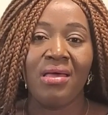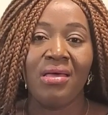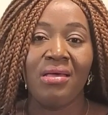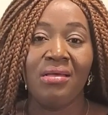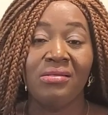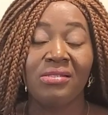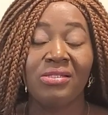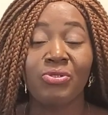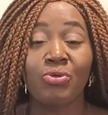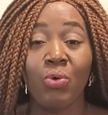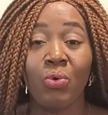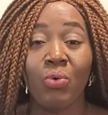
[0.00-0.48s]

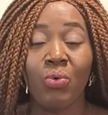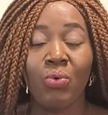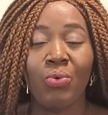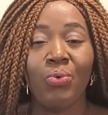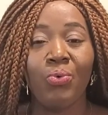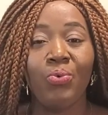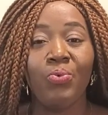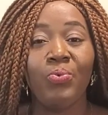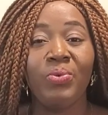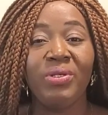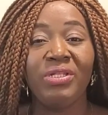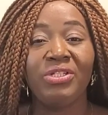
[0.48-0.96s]
So
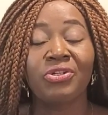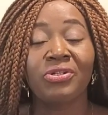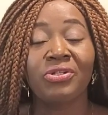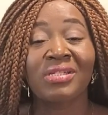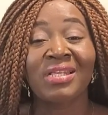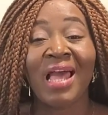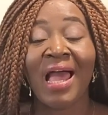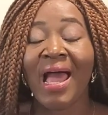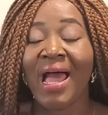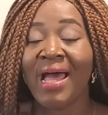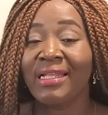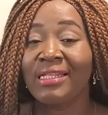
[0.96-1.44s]
we just
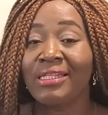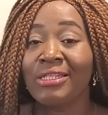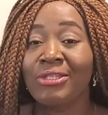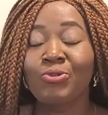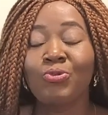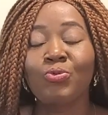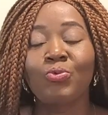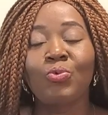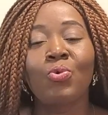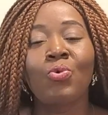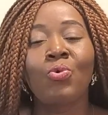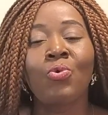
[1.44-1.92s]
had
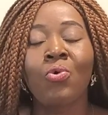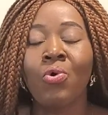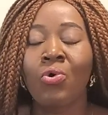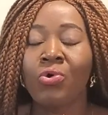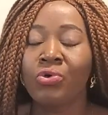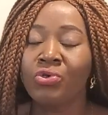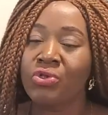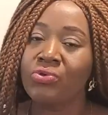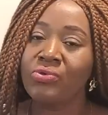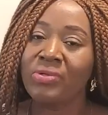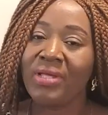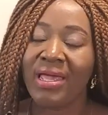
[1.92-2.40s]
to go
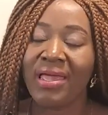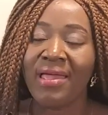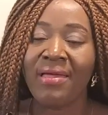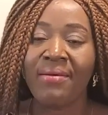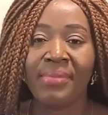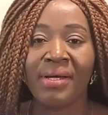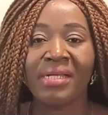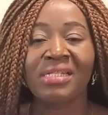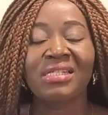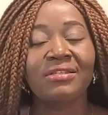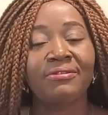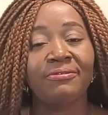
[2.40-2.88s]
to the
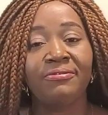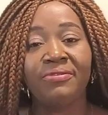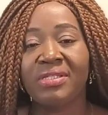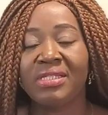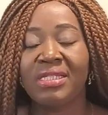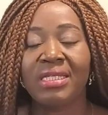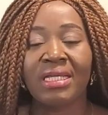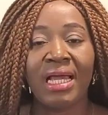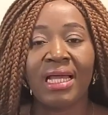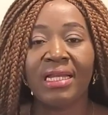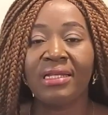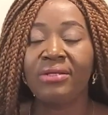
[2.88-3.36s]
embassy
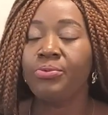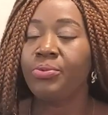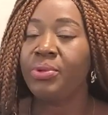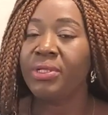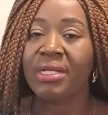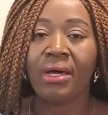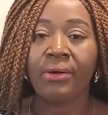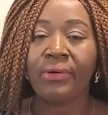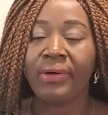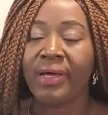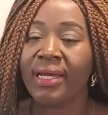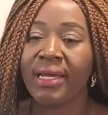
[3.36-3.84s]
physically
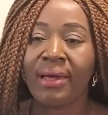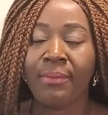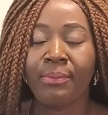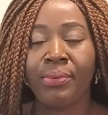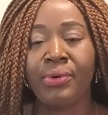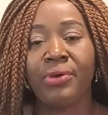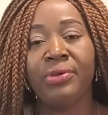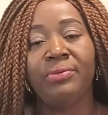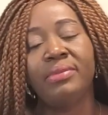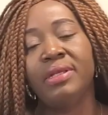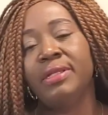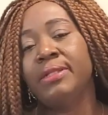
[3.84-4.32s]
without an
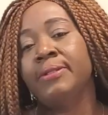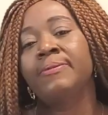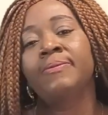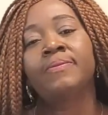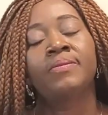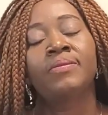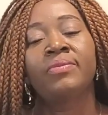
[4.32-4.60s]
appointment.